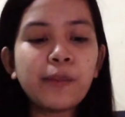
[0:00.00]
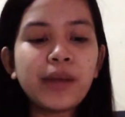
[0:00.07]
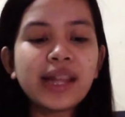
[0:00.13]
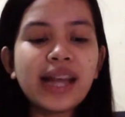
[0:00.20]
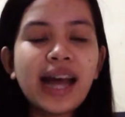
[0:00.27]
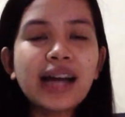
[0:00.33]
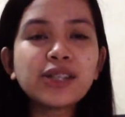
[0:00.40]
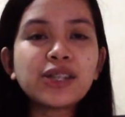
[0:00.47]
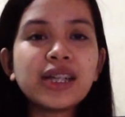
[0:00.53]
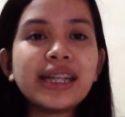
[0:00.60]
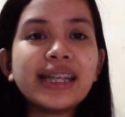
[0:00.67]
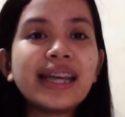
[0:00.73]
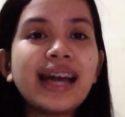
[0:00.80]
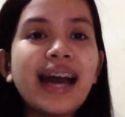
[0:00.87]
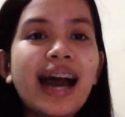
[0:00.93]
It
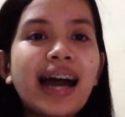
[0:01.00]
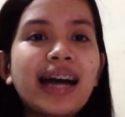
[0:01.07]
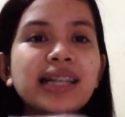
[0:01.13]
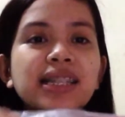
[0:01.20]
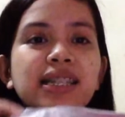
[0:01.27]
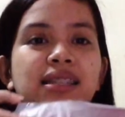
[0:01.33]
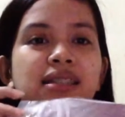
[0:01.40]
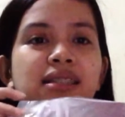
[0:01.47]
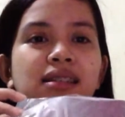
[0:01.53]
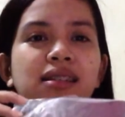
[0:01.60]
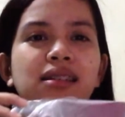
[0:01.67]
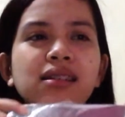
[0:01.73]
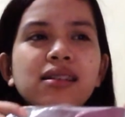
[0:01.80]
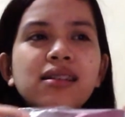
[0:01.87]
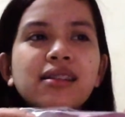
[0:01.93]
actually has
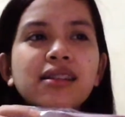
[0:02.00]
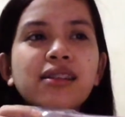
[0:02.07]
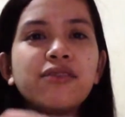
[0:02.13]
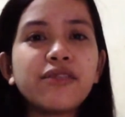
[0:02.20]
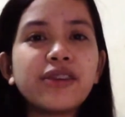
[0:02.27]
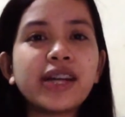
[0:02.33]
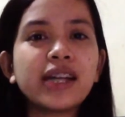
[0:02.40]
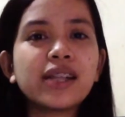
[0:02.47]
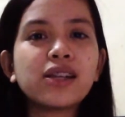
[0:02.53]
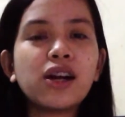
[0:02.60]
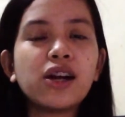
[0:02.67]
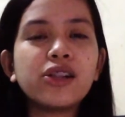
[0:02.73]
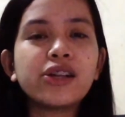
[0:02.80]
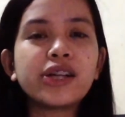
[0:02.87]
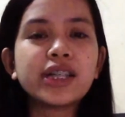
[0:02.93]
different
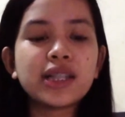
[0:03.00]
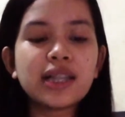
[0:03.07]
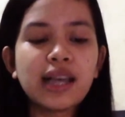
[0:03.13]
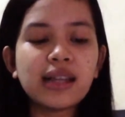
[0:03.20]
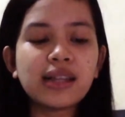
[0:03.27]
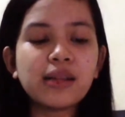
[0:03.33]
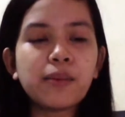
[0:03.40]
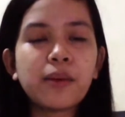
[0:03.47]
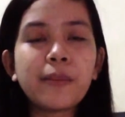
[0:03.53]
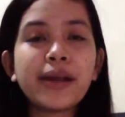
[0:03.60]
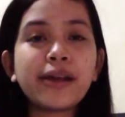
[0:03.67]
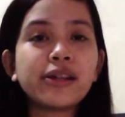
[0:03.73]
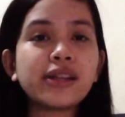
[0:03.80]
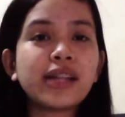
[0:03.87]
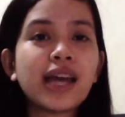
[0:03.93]
colors. Diba
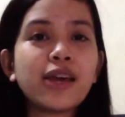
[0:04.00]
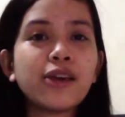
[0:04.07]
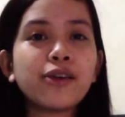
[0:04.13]
meron,